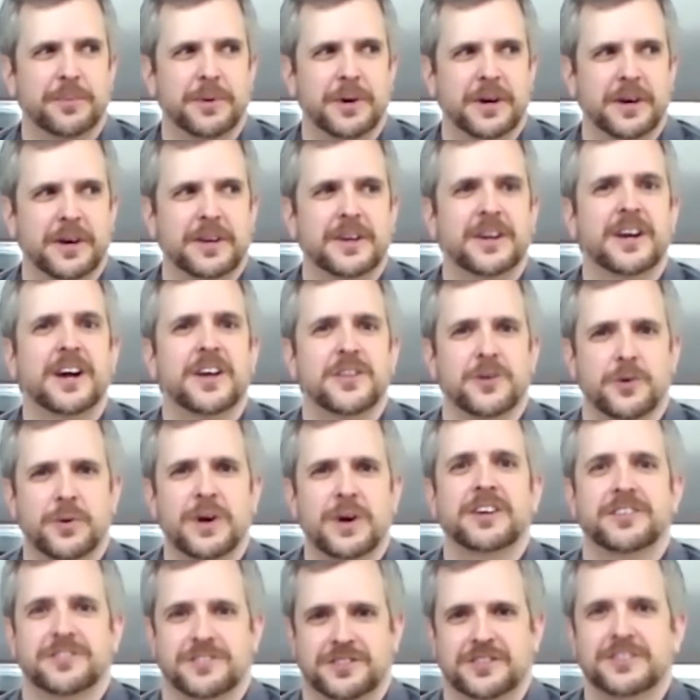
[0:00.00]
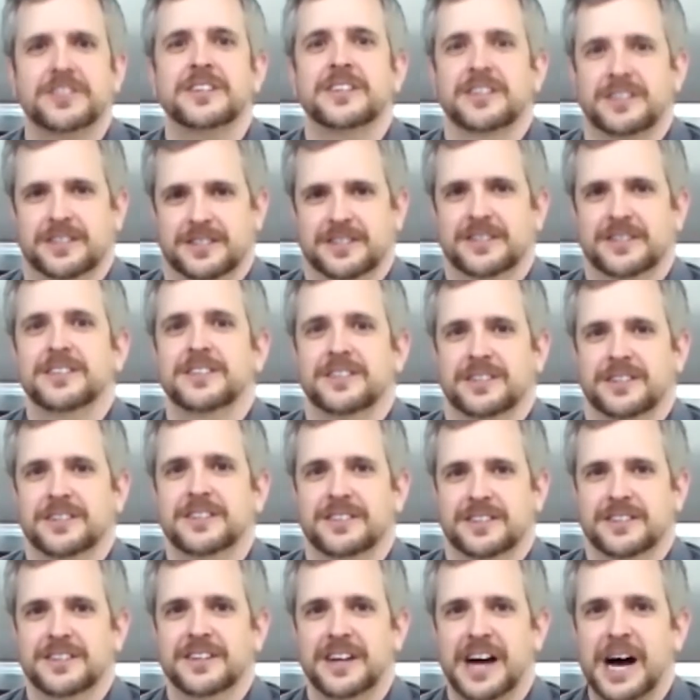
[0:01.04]
but otherwise
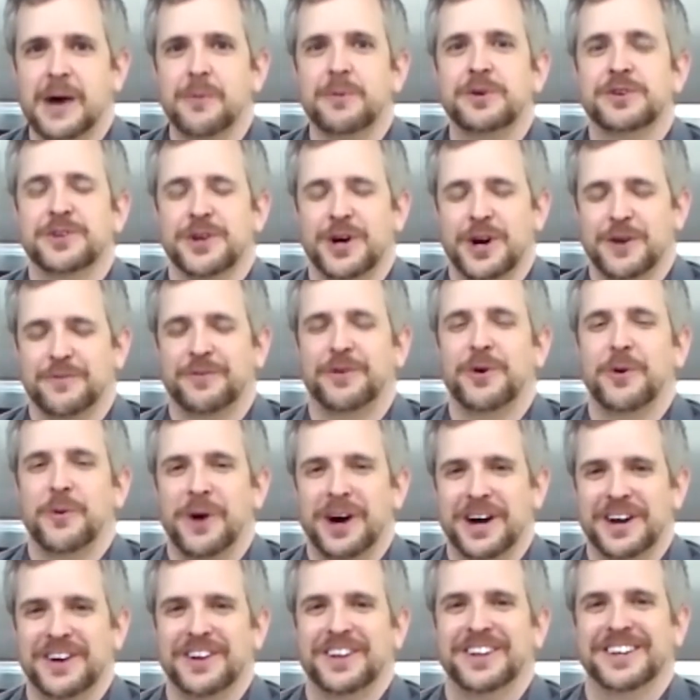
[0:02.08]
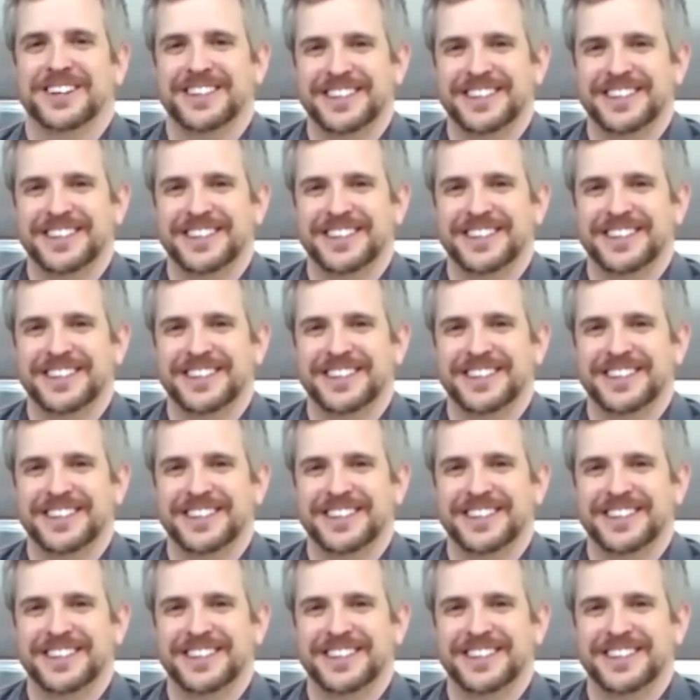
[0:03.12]
I would talk for a while.